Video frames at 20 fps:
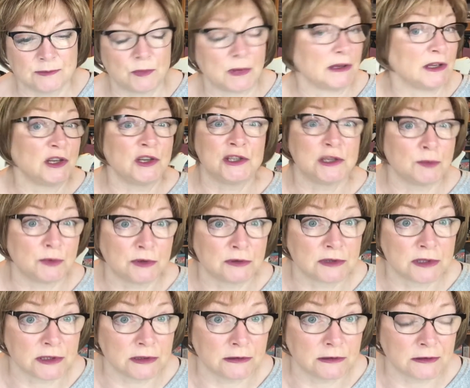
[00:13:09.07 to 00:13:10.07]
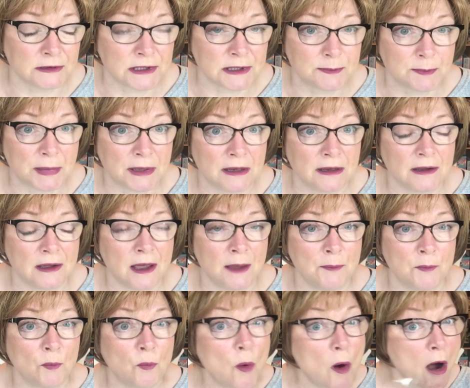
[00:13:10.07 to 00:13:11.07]
well, you can do all sorts, but
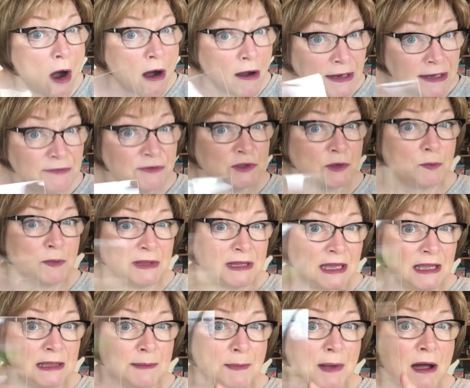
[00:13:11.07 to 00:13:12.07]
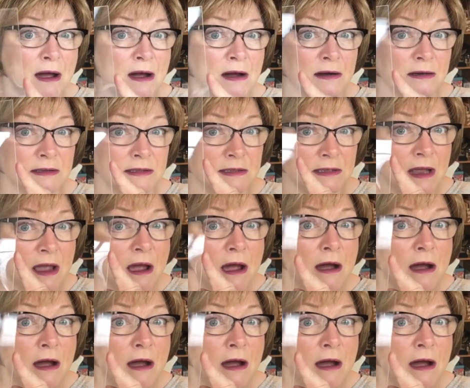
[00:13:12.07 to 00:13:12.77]
what I've done with it in the past,